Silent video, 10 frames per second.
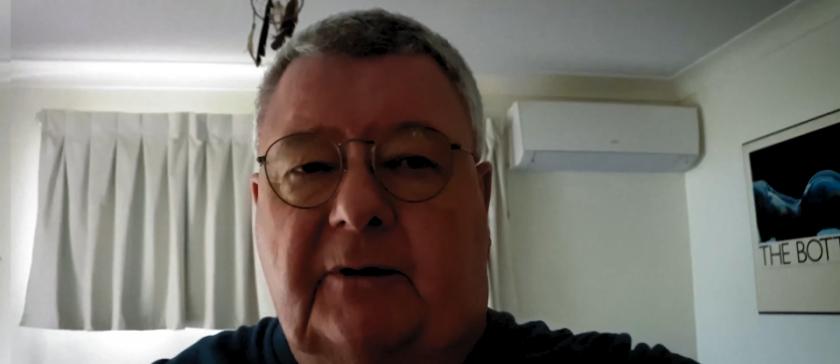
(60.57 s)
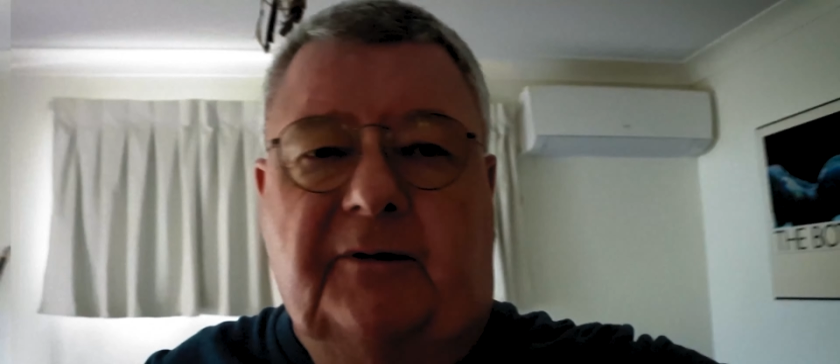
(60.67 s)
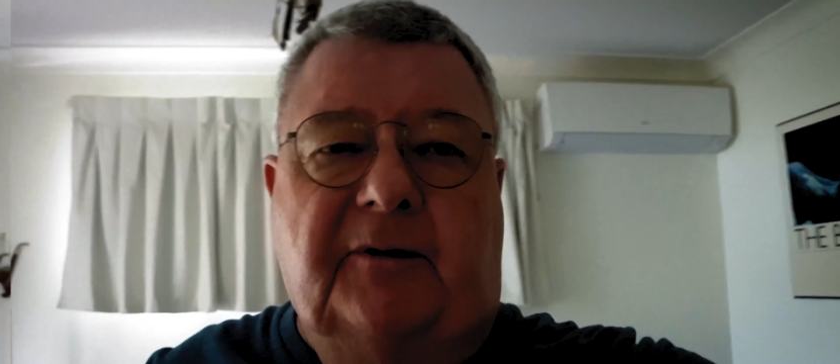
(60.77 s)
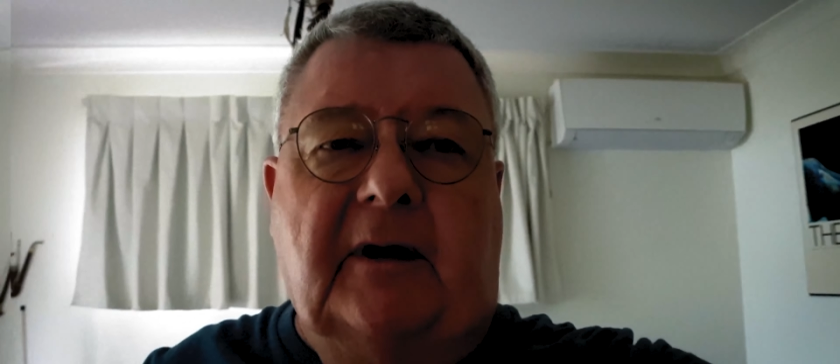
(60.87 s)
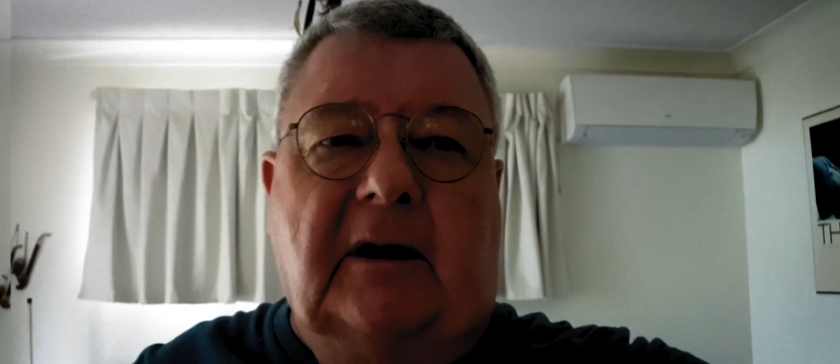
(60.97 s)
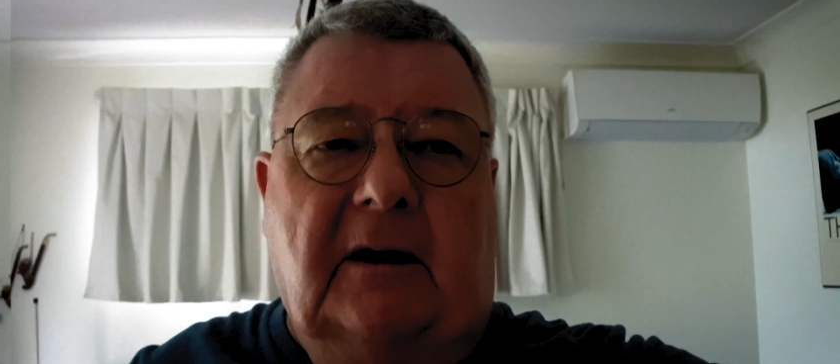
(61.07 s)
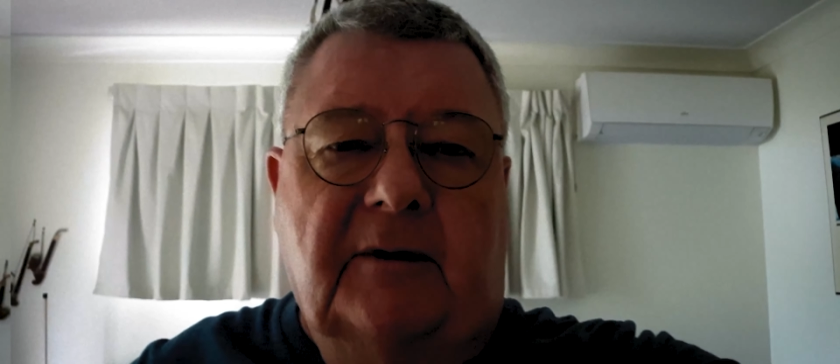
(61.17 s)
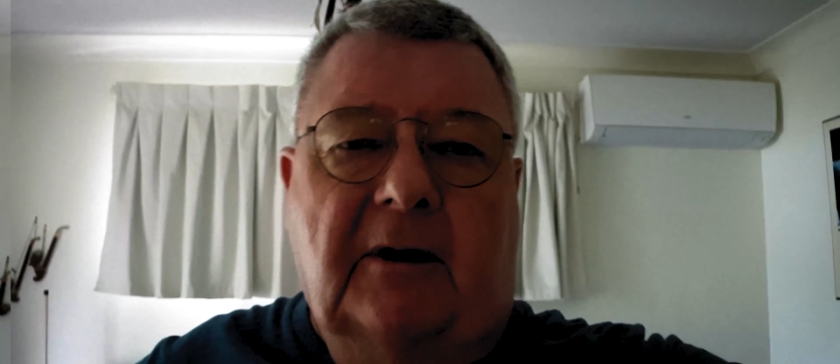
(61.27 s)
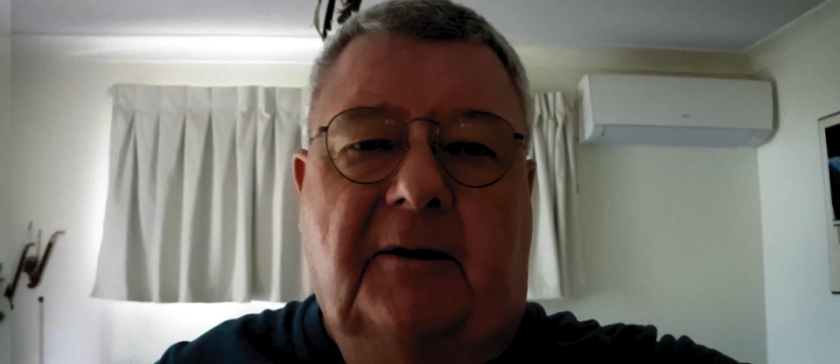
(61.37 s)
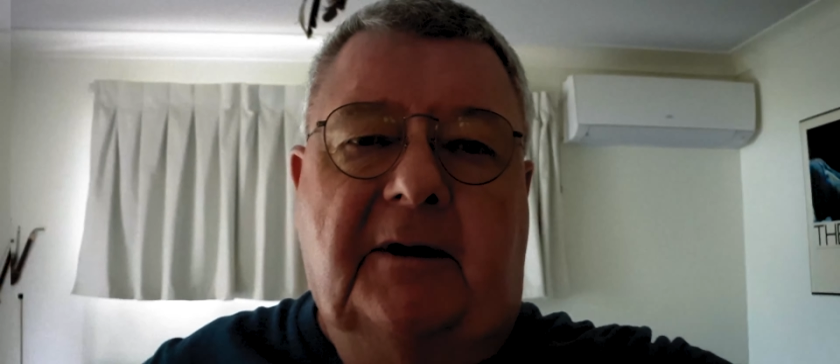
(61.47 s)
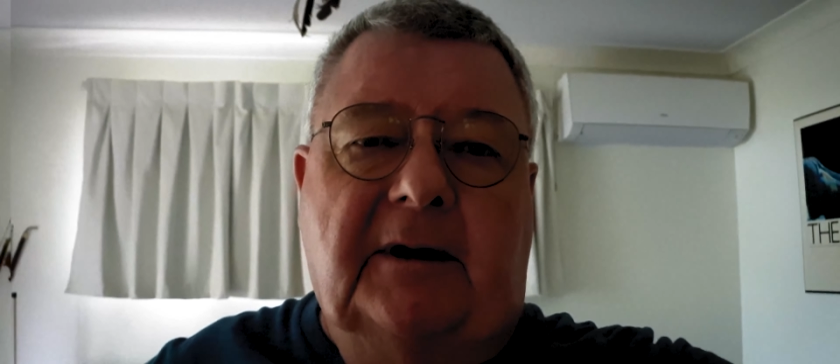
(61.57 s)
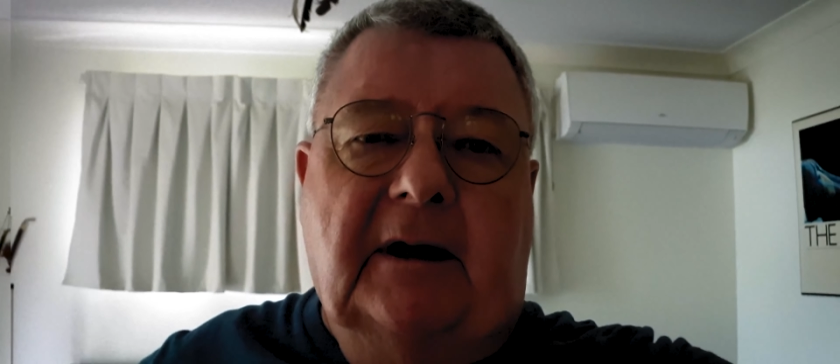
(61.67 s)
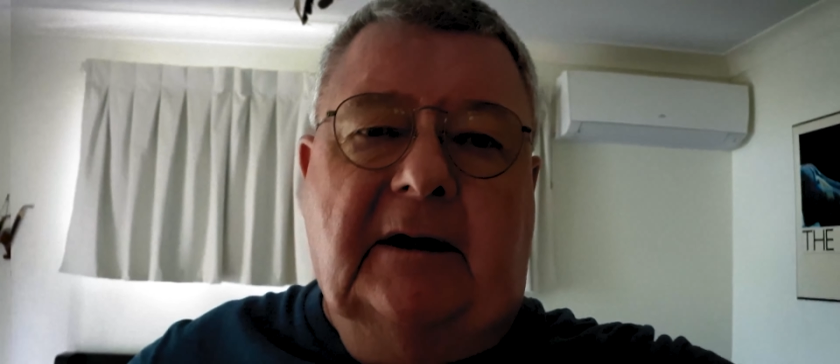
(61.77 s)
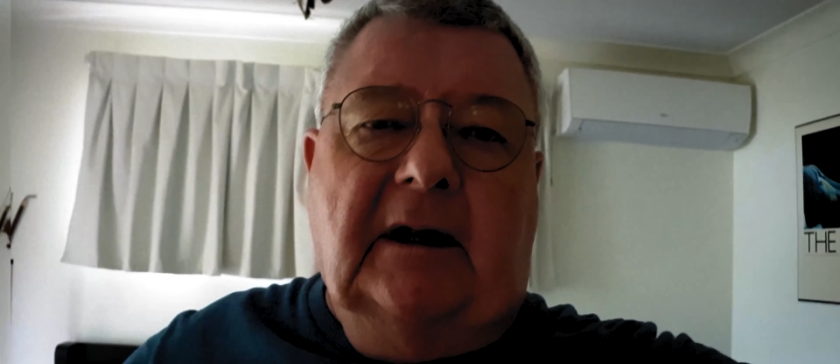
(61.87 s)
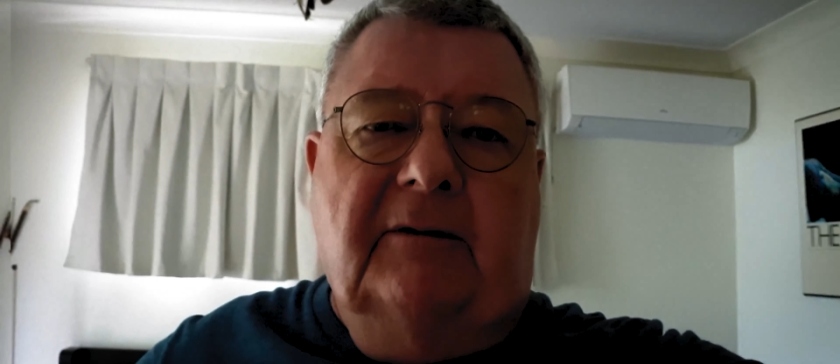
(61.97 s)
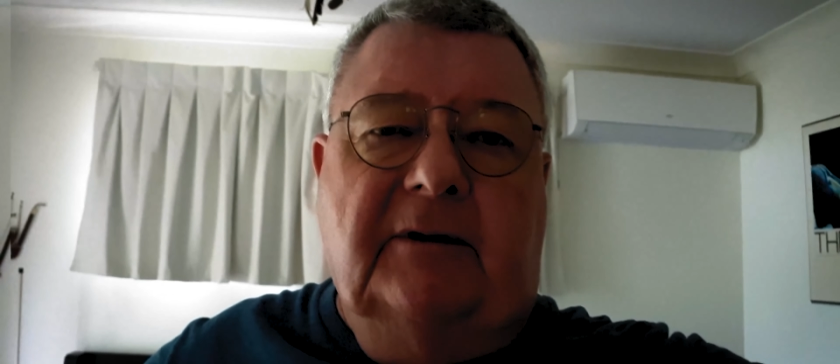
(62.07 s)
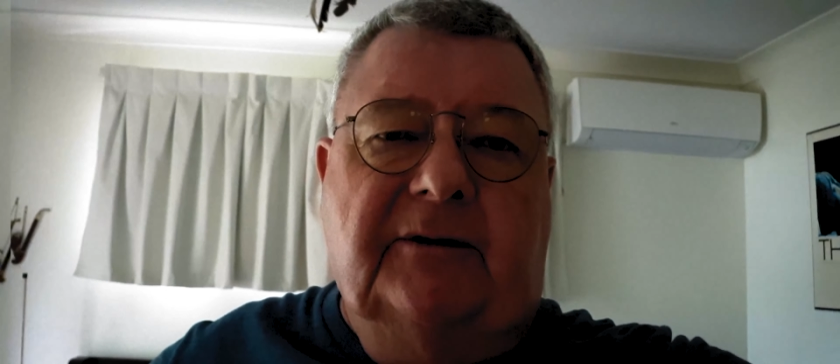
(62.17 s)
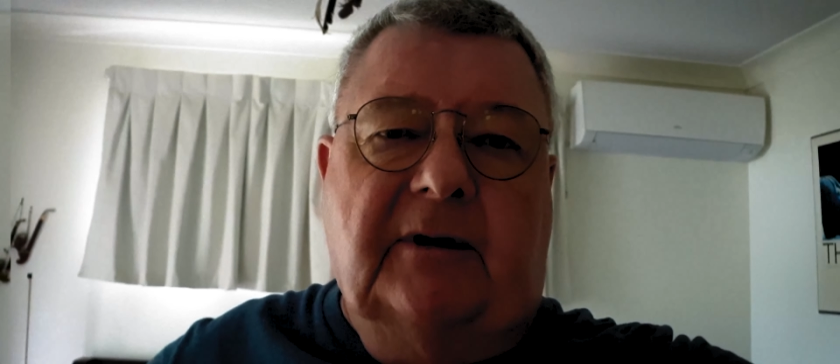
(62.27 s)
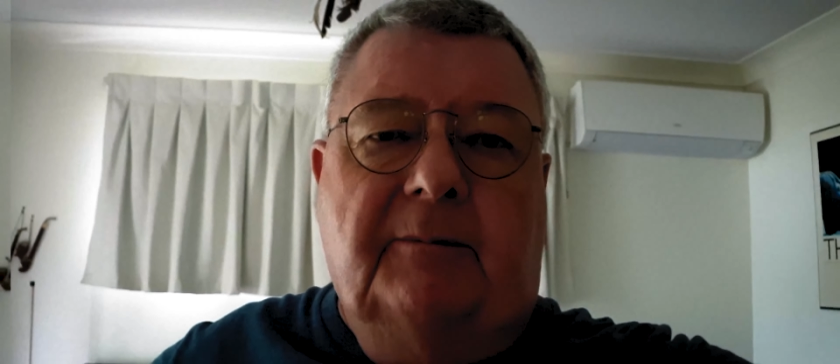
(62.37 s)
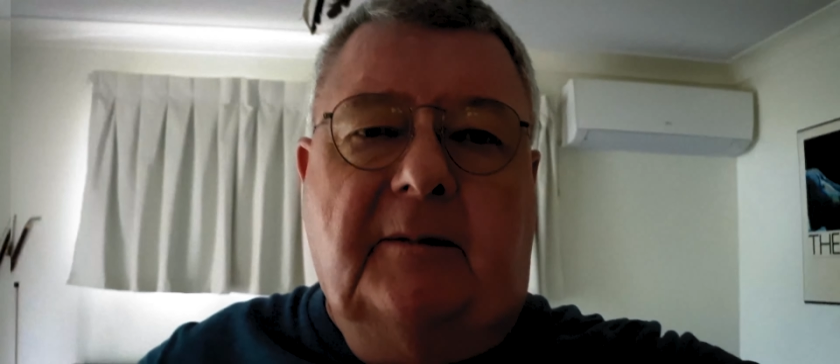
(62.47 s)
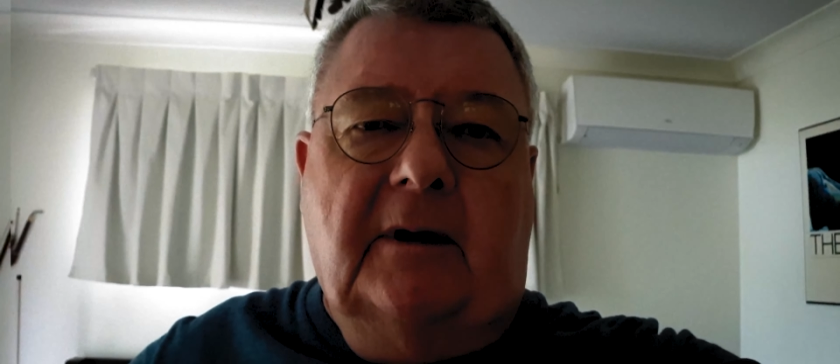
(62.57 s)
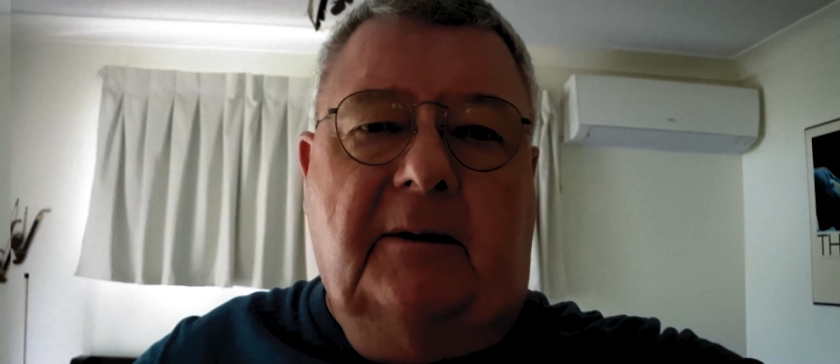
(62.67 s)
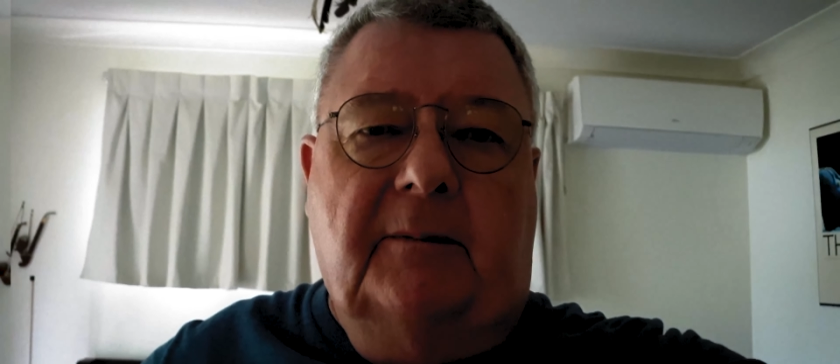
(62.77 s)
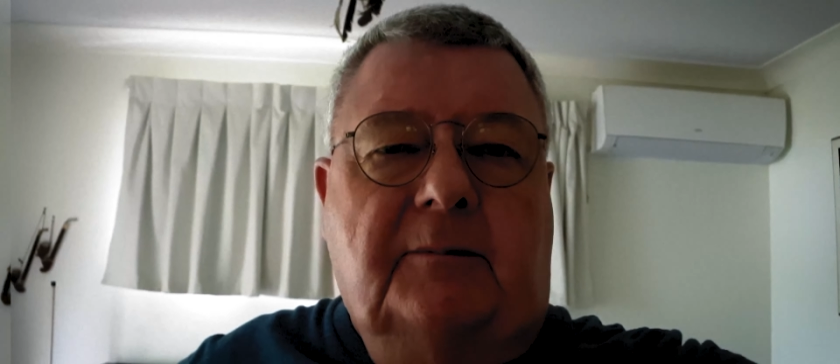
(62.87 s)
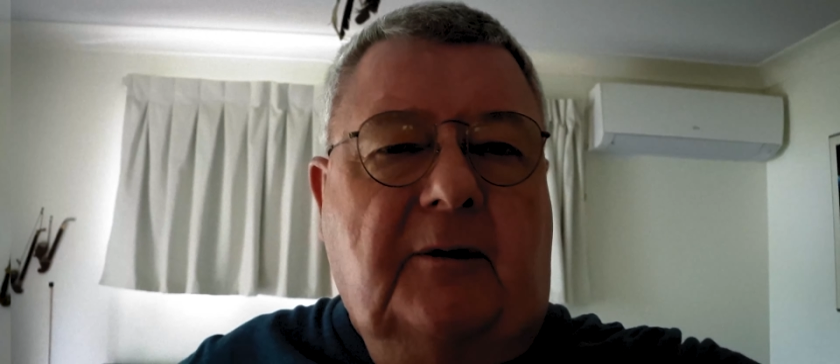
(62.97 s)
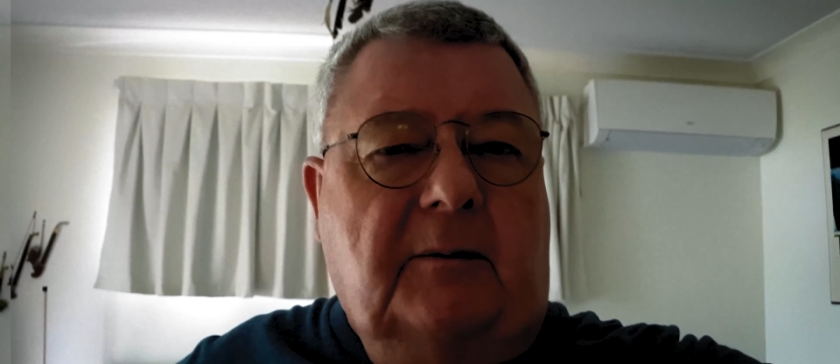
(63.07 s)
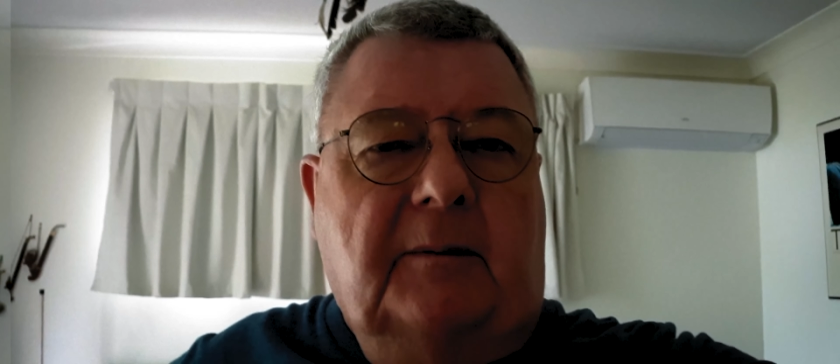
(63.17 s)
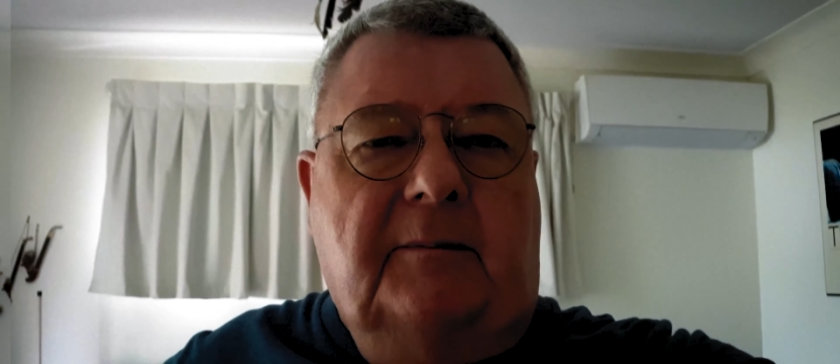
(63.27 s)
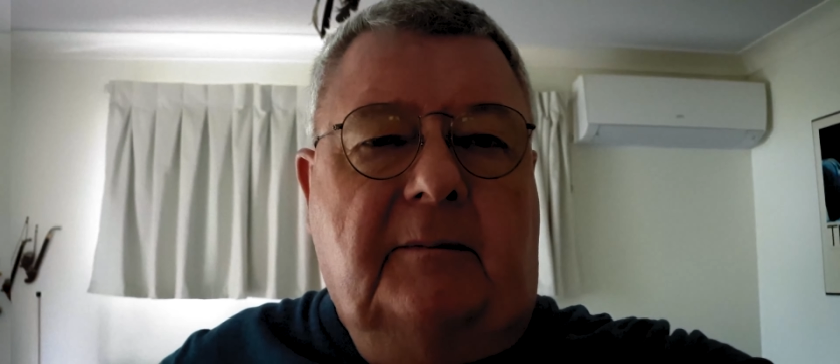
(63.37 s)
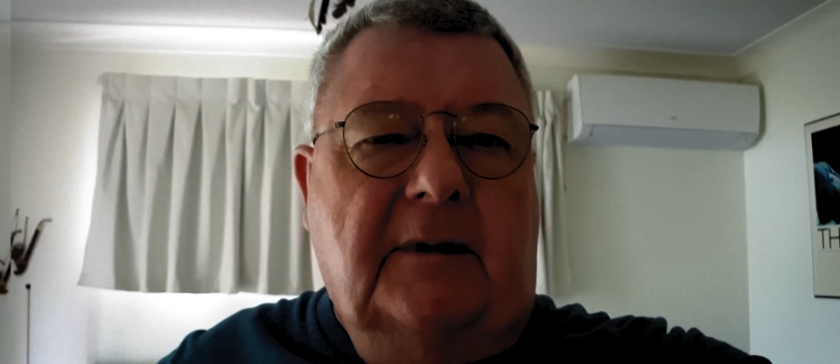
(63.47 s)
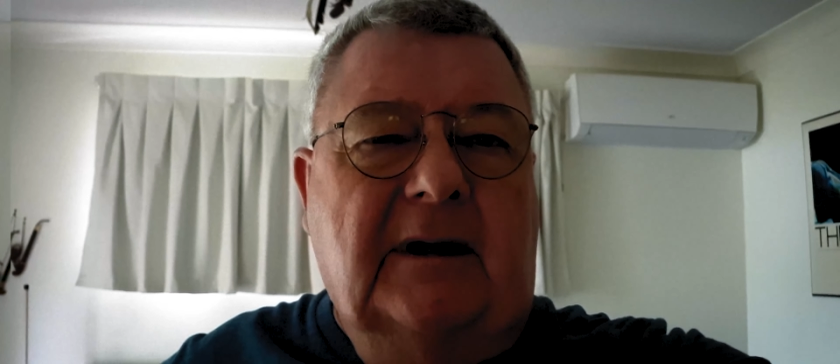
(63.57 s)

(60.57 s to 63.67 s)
I think narrowed it down to having some uh, problem